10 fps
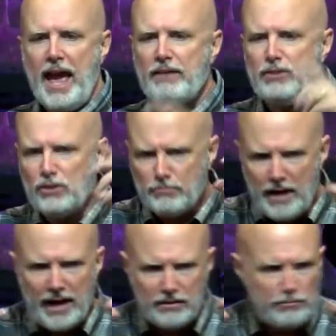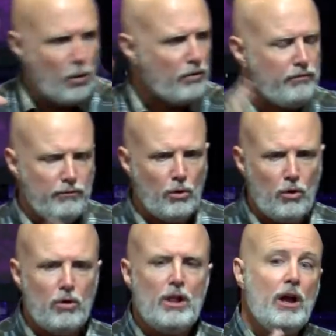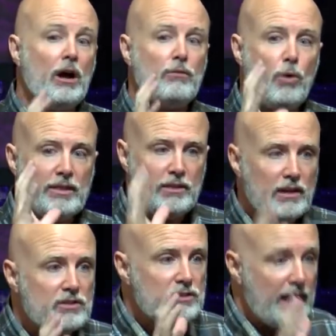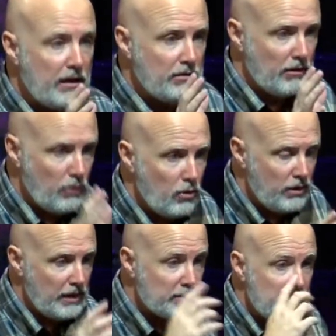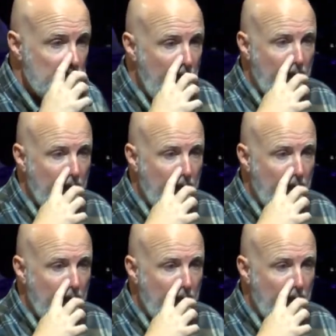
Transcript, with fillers: having your mind more full of what thus saith the Lord is,